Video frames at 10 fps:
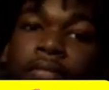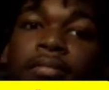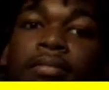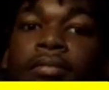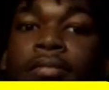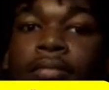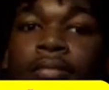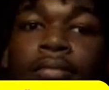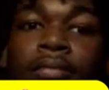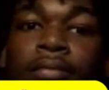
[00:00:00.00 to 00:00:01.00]

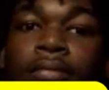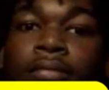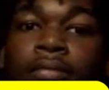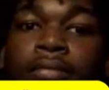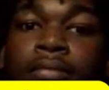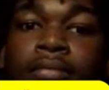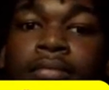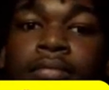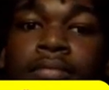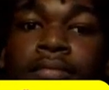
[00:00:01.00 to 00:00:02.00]

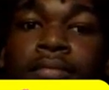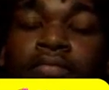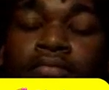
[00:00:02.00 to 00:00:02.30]
[no speech]